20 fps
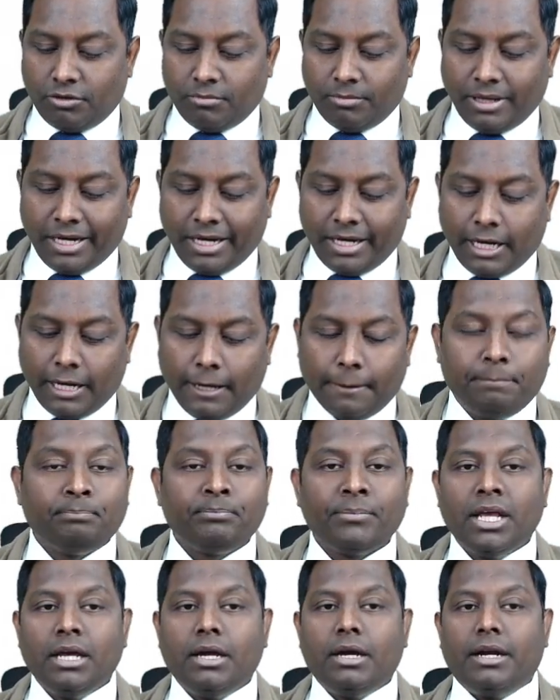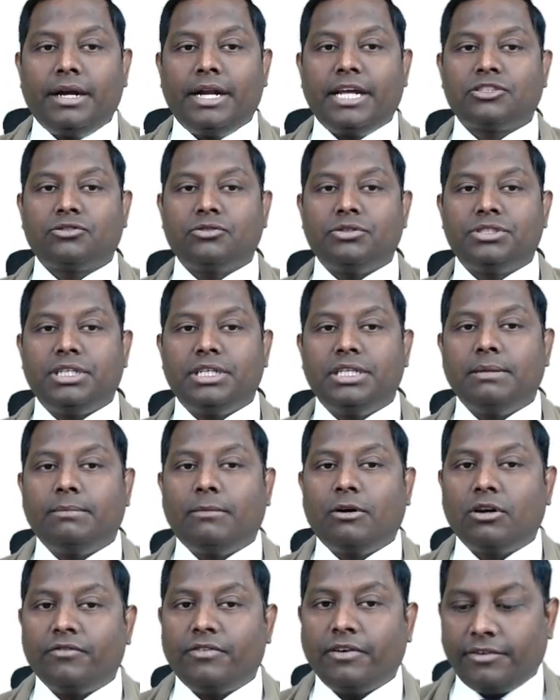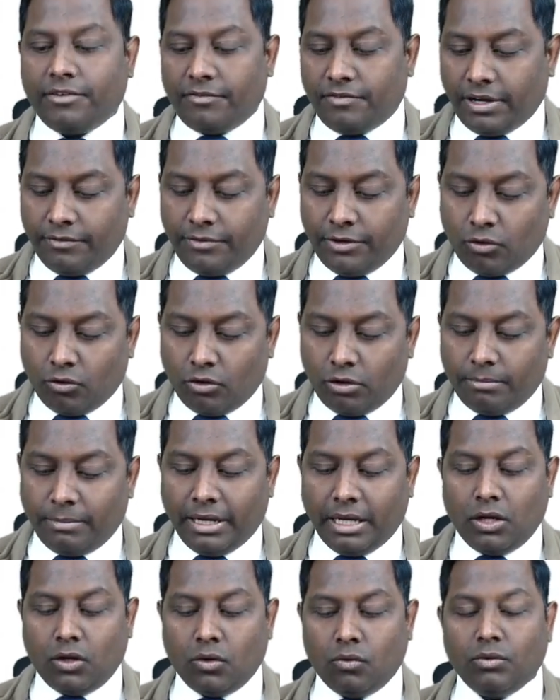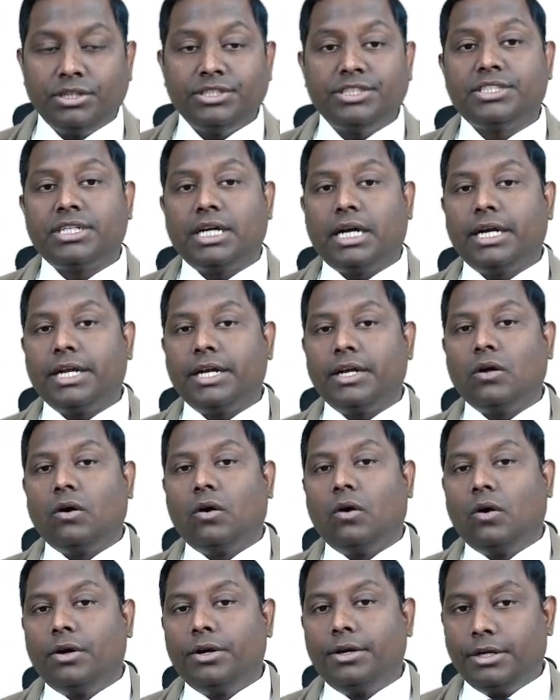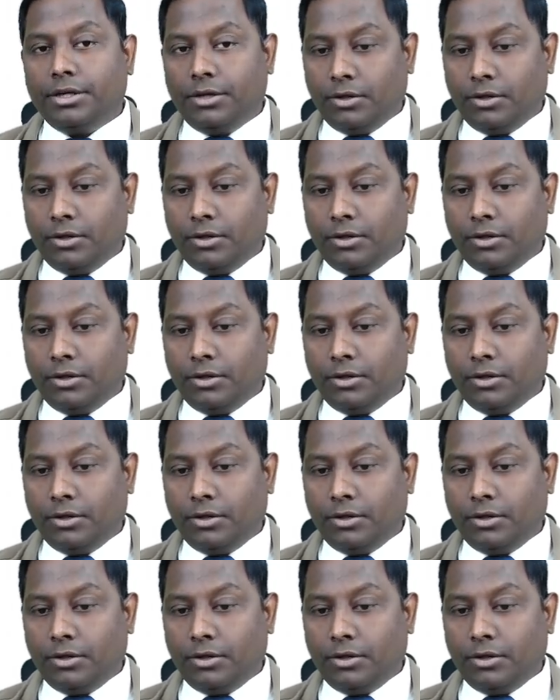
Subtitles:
on malaria. Next question is about a 55-year-old male who has started on,